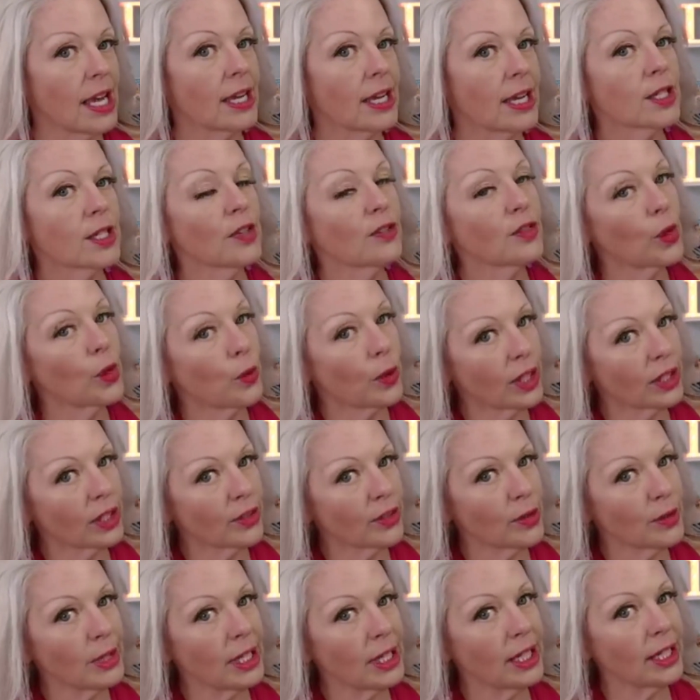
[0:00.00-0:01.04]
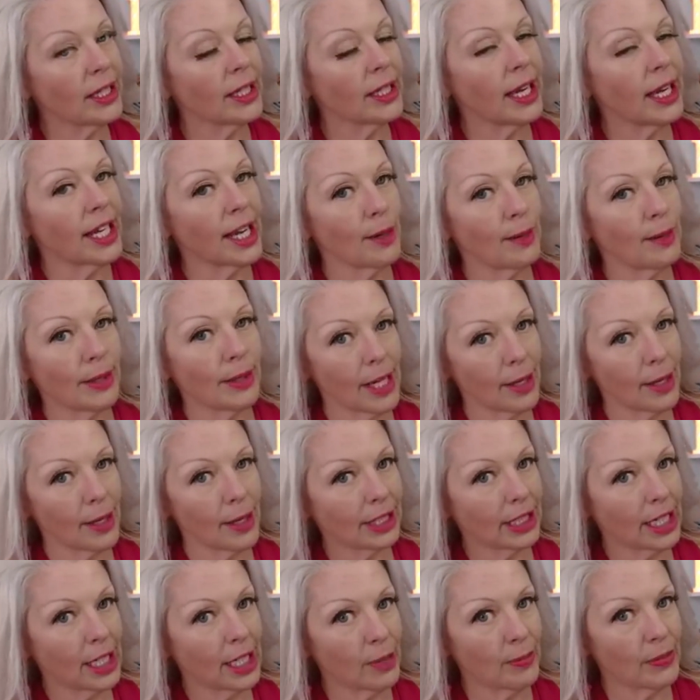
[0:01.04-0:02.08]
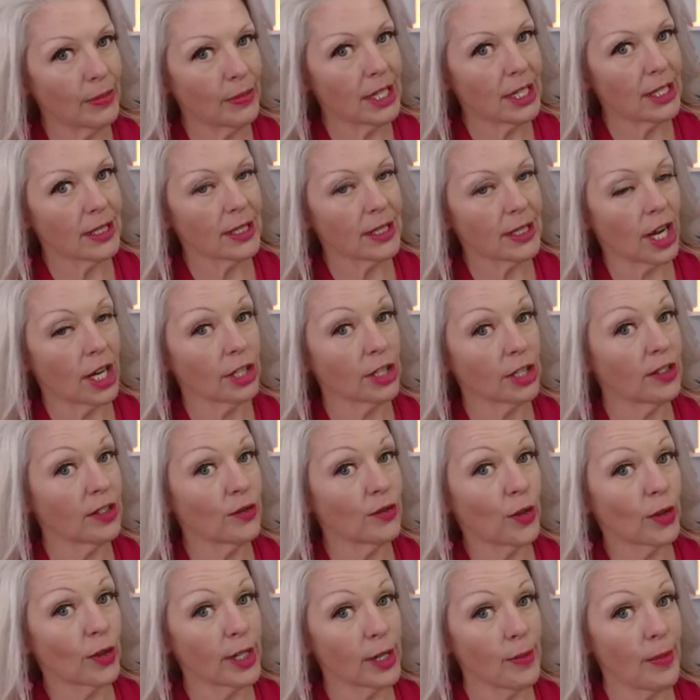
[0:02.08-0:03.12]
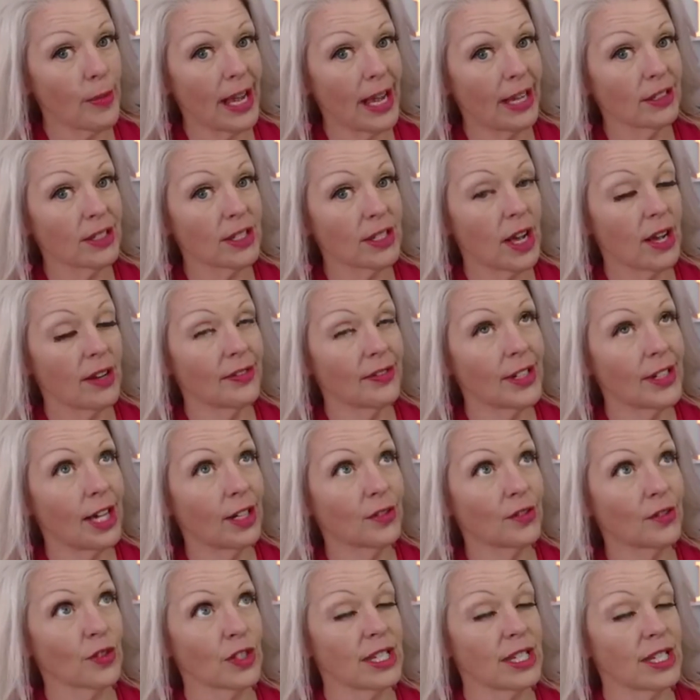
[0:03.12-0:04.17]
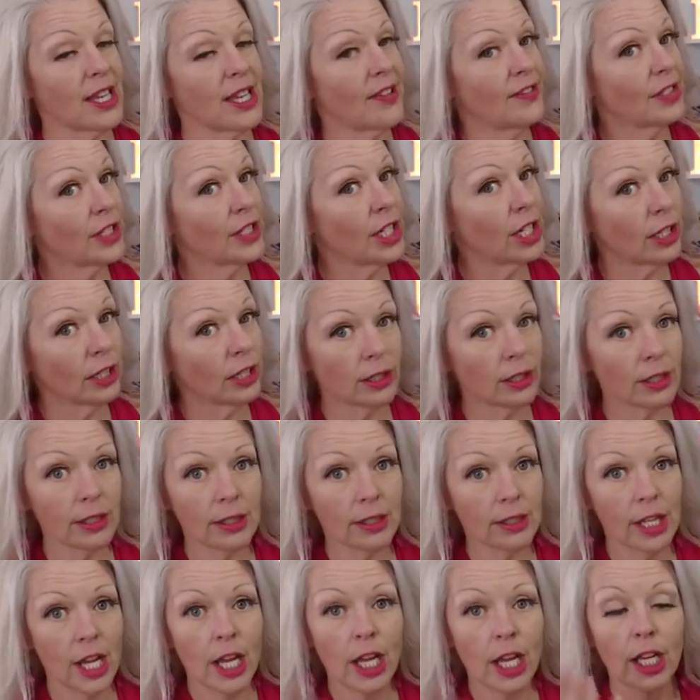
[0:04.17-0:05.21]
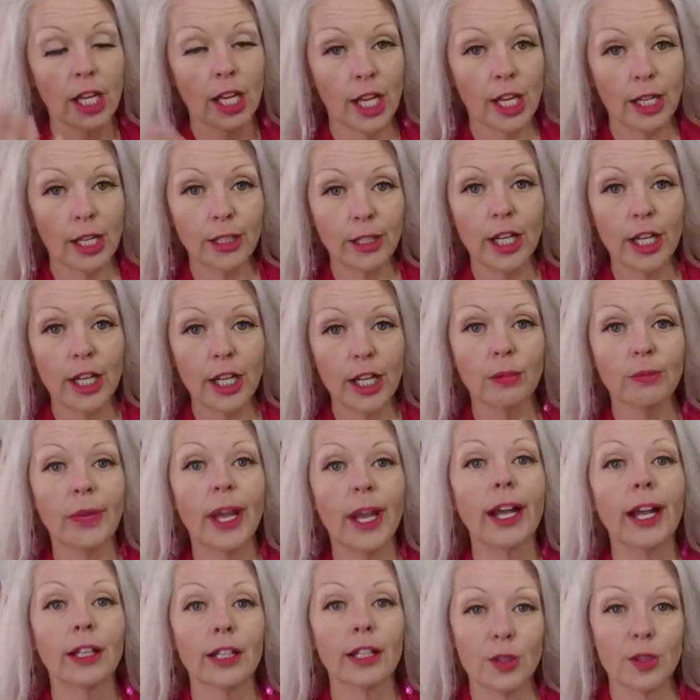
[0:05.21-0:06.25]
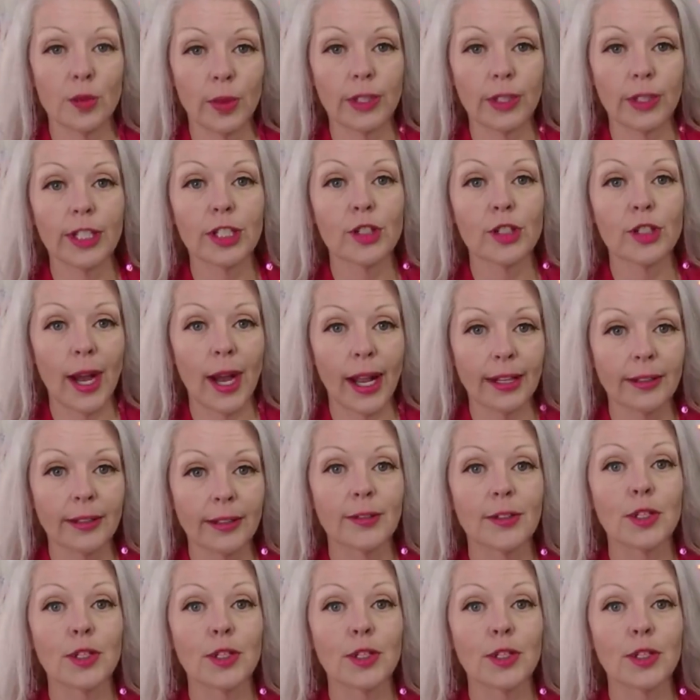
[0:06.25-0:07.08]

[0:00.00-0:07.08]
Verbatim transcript: So if it worked for me, and I've been able to keep this 140 pounds off now for 7 years, you know, hell, it's worth a try.